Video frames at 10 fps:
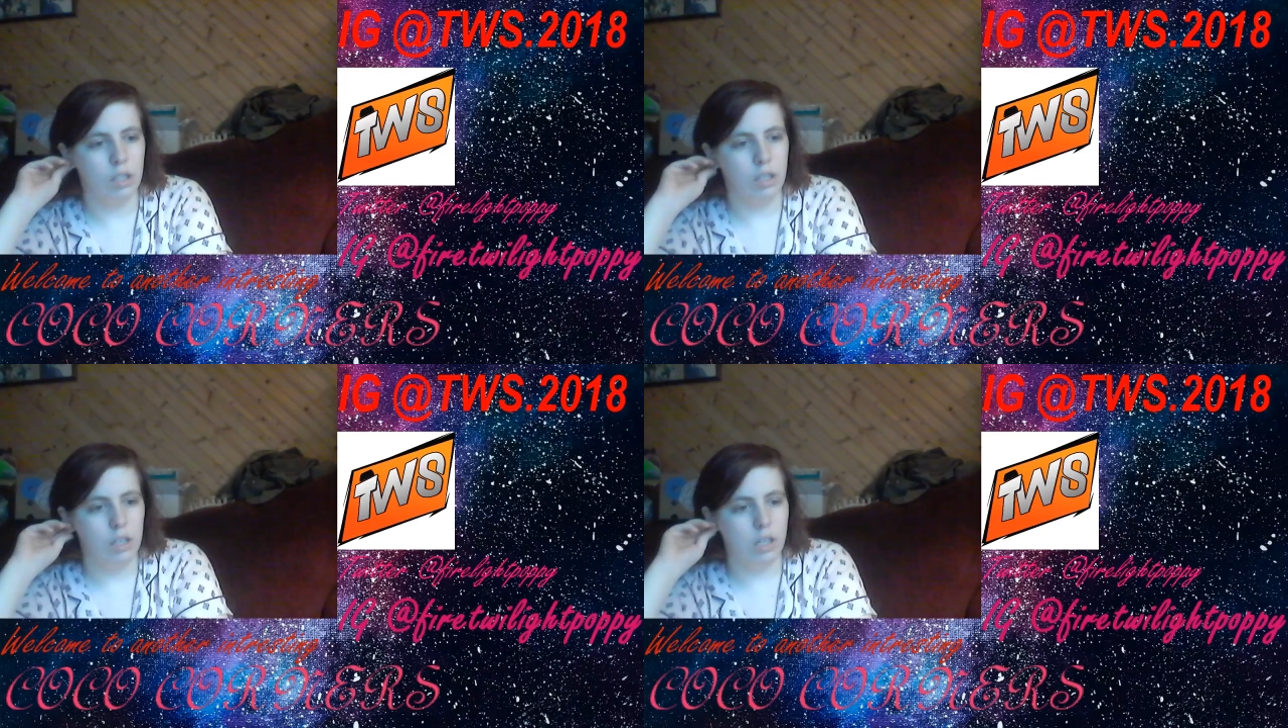
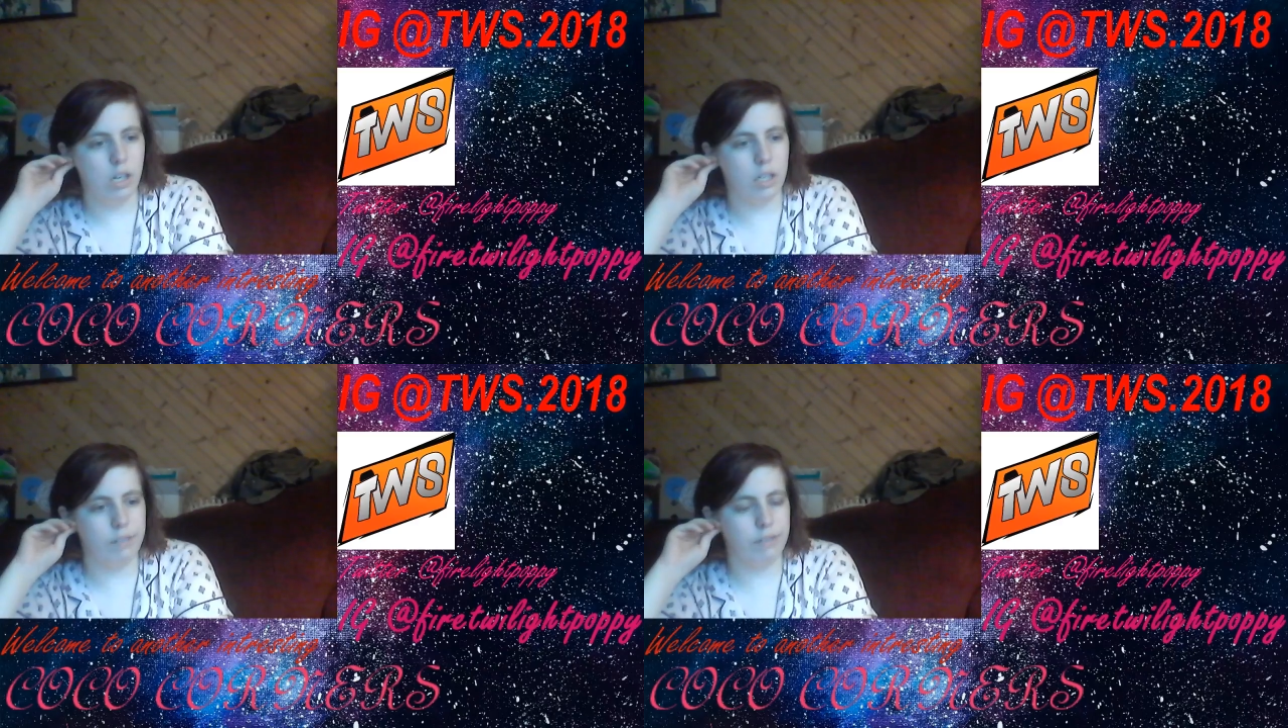
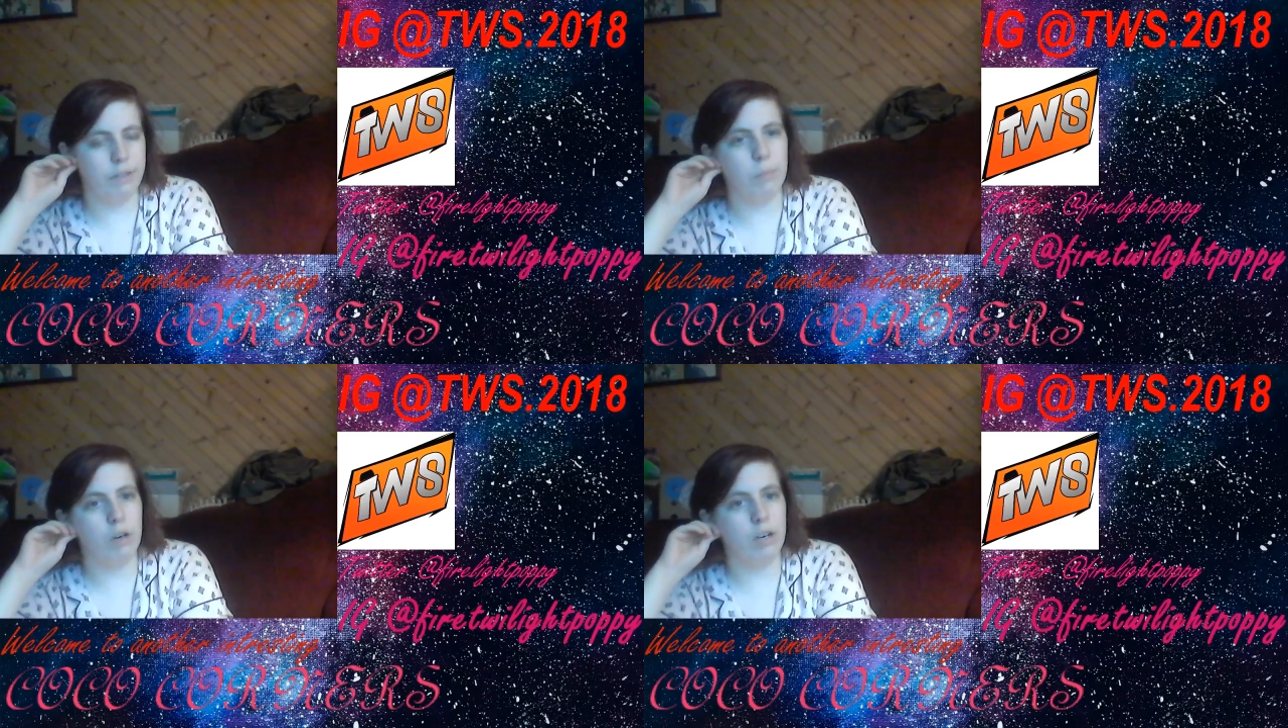Because I have a
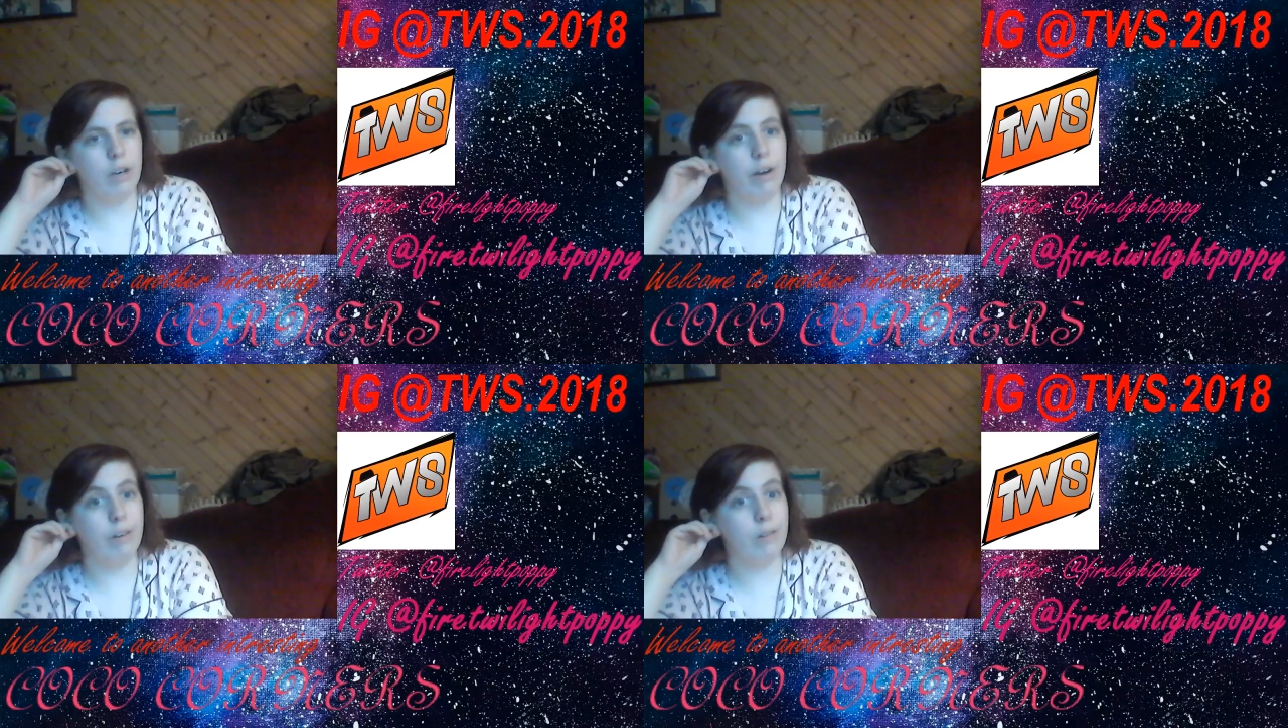few more
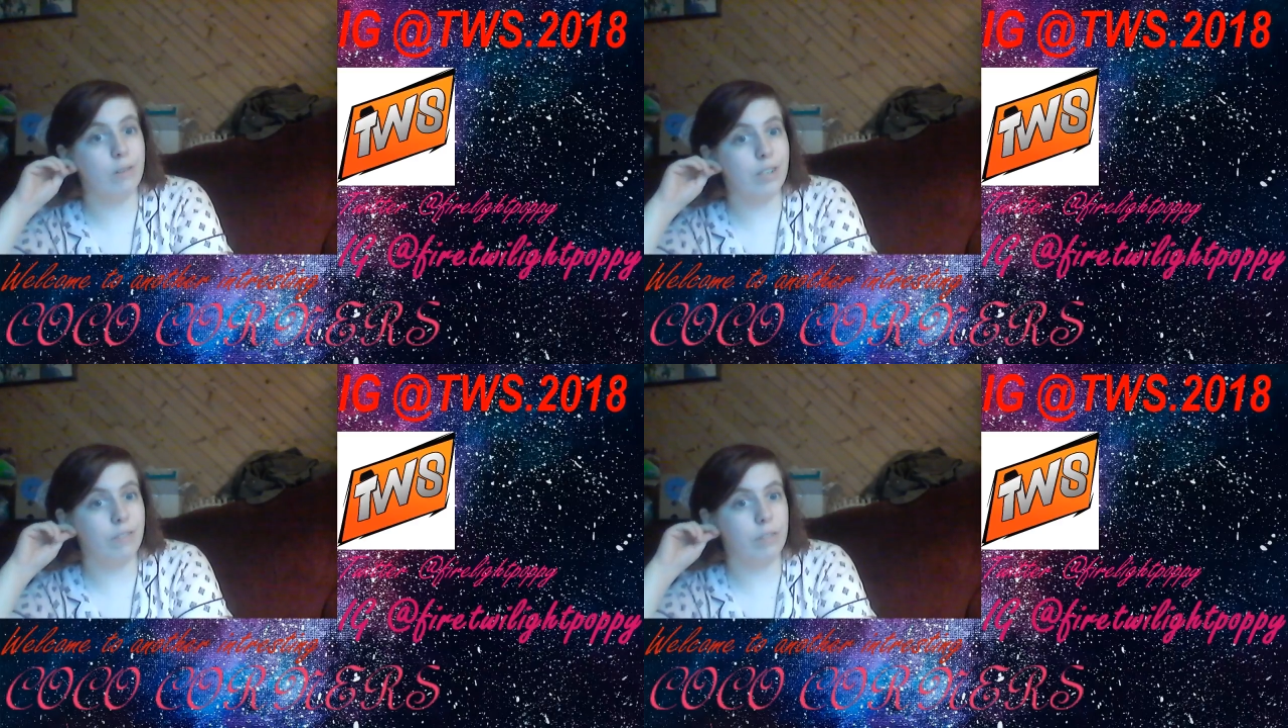
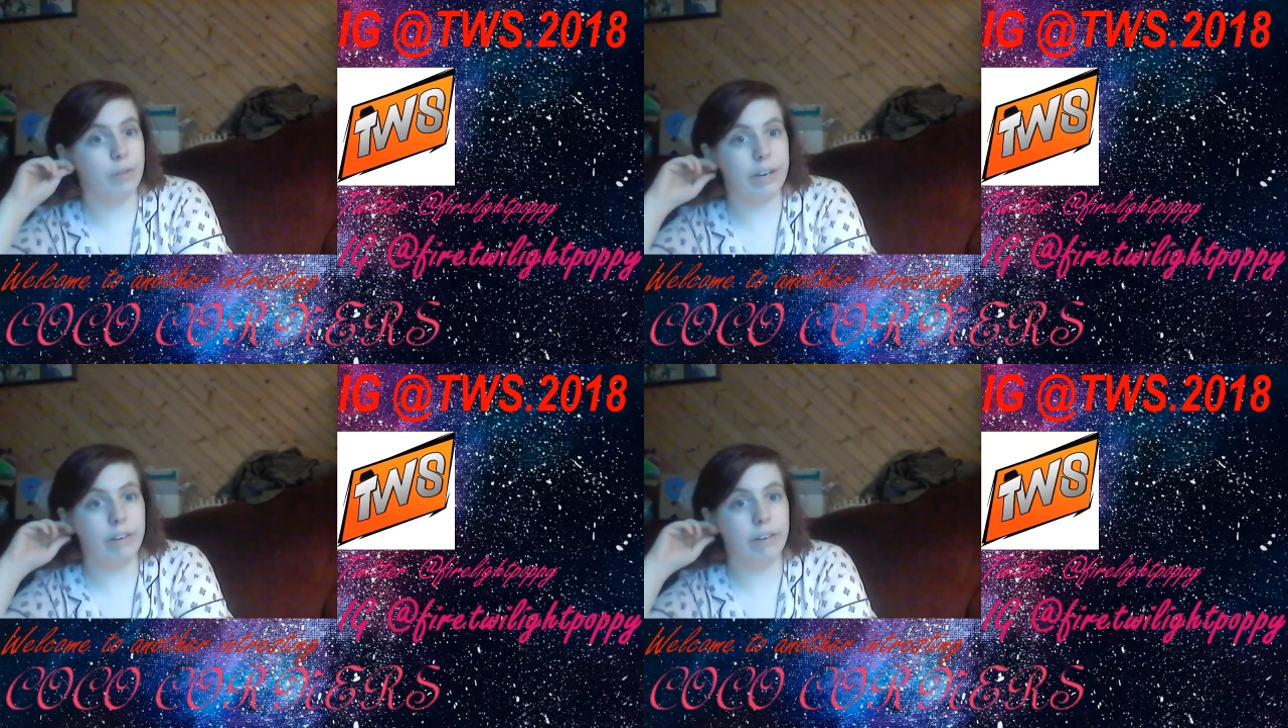articles I have to read.